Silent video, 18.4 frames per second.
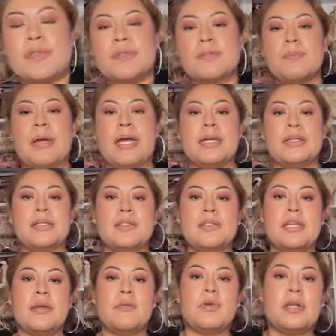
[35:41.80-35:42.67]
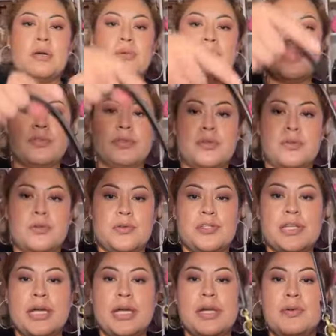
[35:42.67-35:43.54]
this bag today when I went to the
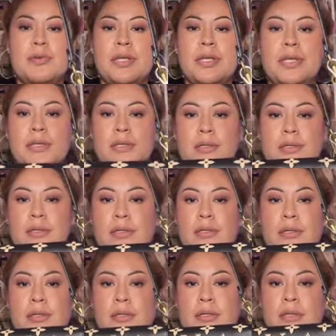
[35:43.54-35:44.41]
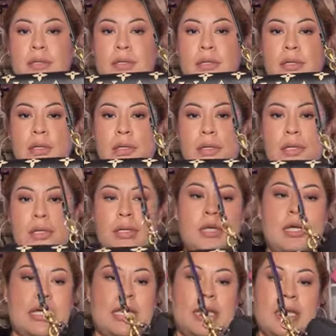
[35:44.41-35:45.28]
Coach outlet.
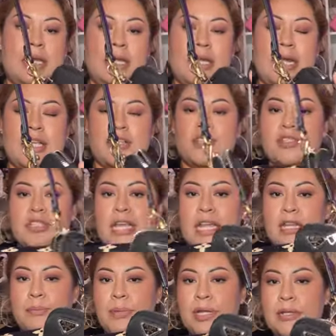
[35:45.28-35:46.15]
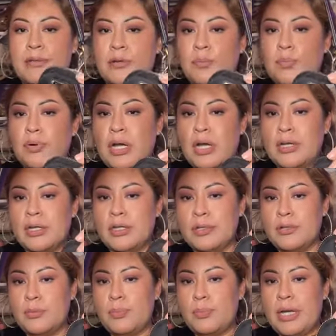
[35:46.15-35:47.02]
And I just added my little Prada
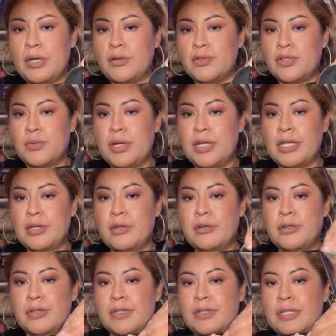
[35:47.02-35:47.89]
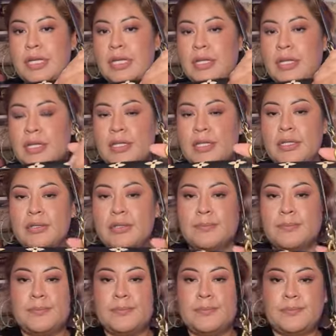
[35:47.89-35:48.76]
little pouch right here on the side.
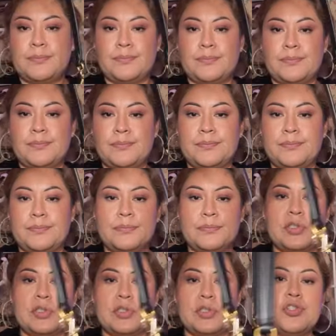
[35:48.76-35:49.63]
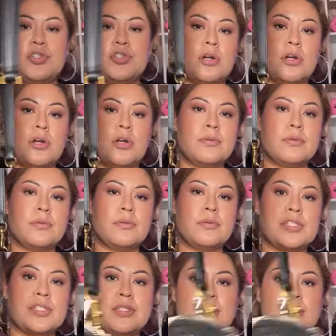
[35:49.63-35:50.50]
No
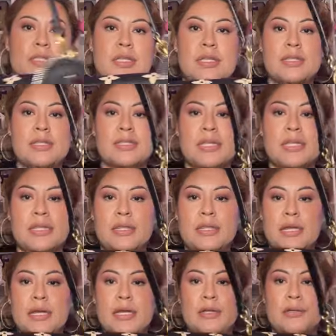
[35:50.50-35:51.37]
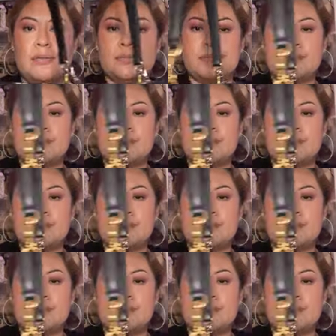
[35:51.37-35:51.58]
charms, just this like that.